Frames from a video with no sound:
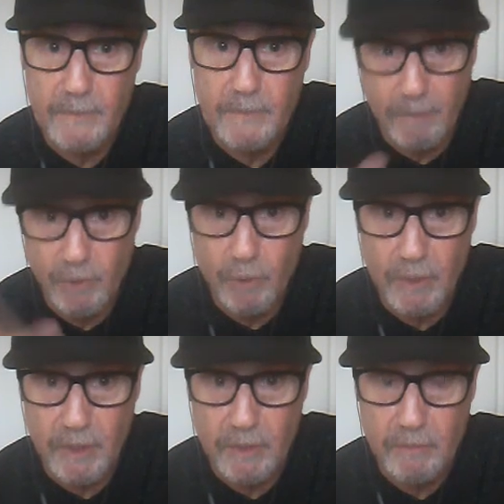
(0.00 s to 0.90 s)
Come
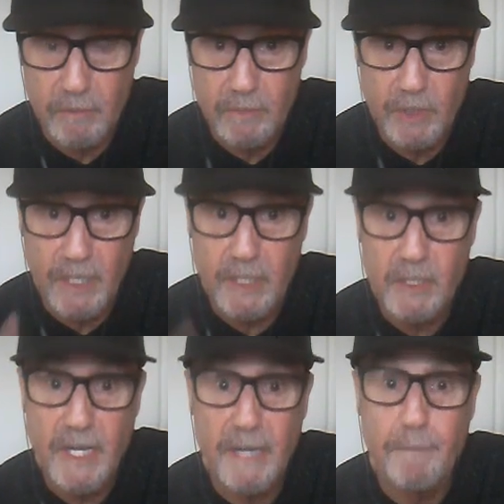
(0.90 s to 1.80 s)
join us. Check
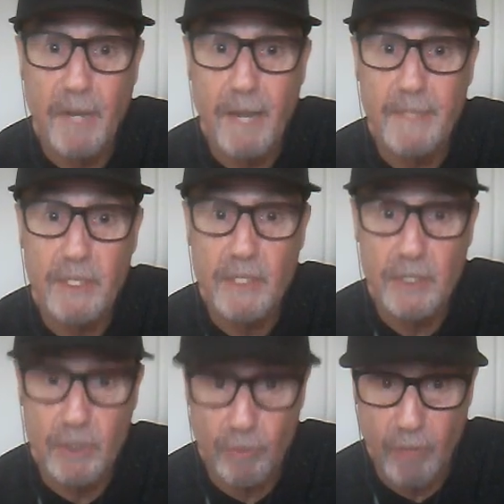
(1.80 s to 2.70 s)
us out at Bobby C.
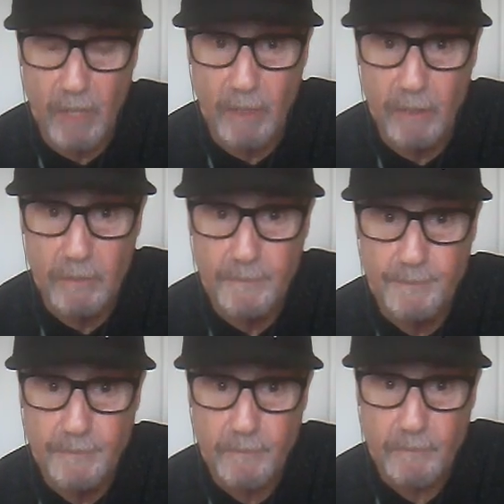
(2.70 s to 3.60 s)
Sorello
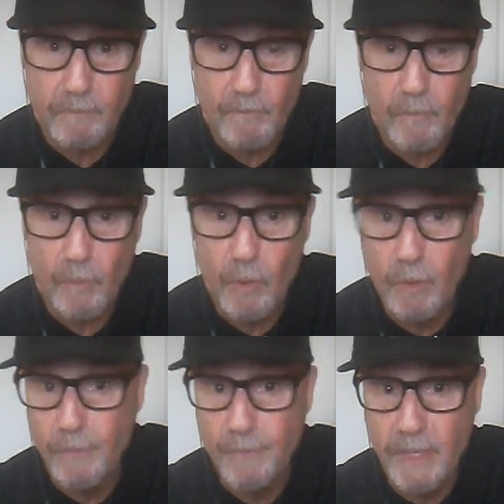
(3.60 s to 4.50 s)

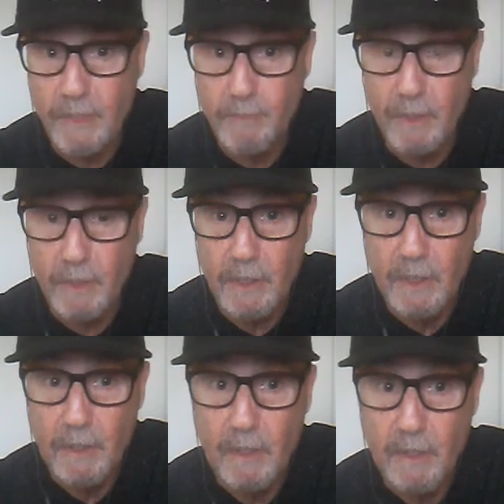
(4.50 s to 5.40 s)
on Facebook.
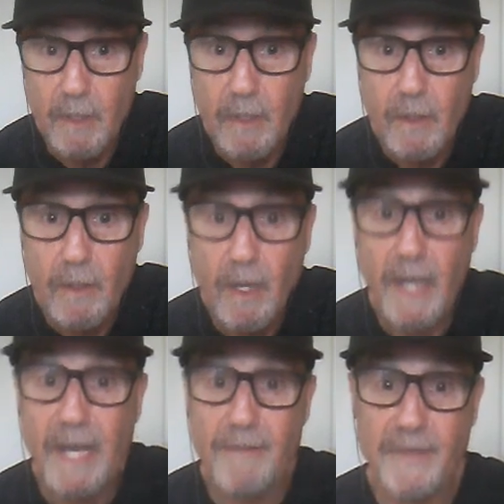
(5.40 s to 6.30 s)
I
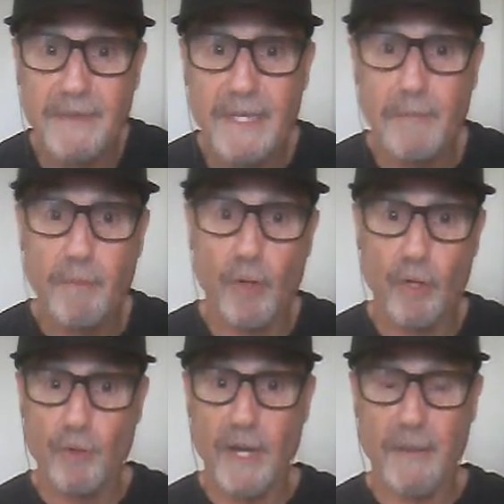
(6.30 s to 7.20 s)
have the
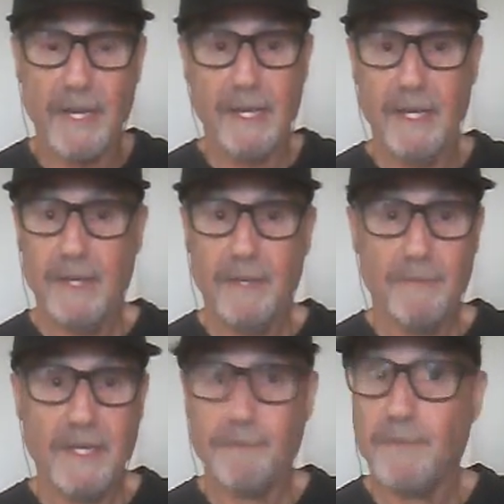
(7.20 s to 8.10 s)
deprogramming,
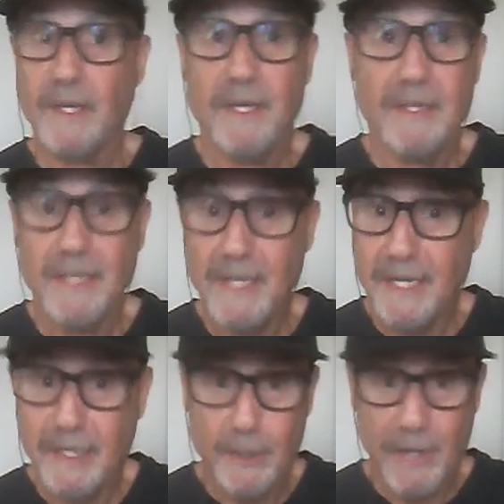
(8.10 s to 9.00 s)
the
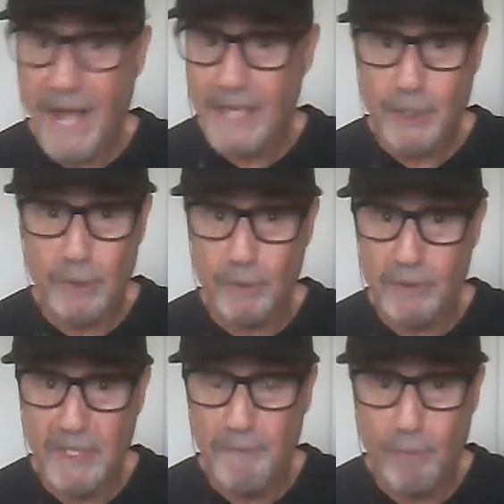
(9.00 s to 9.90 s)
International
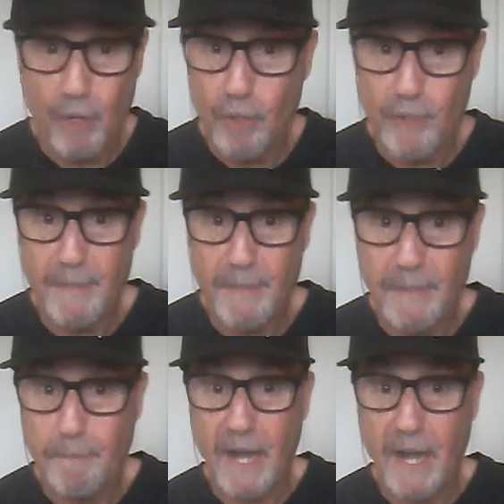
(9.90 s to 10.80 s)
Deprogramming
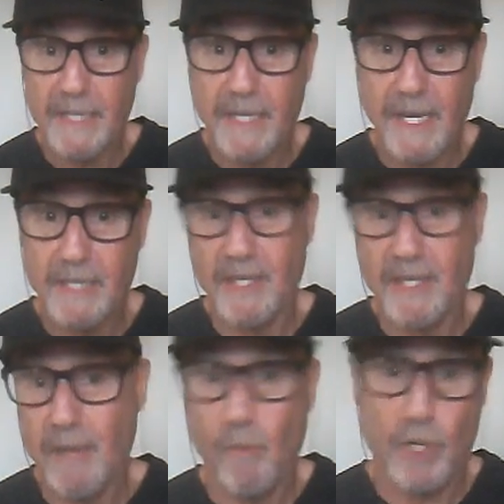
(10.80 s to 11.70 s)
Podcast
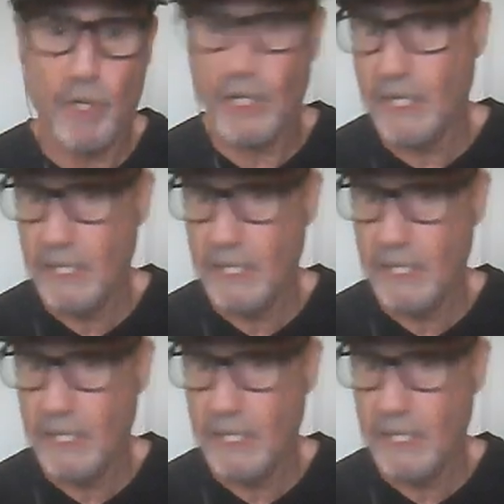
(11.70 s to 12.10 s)
Network.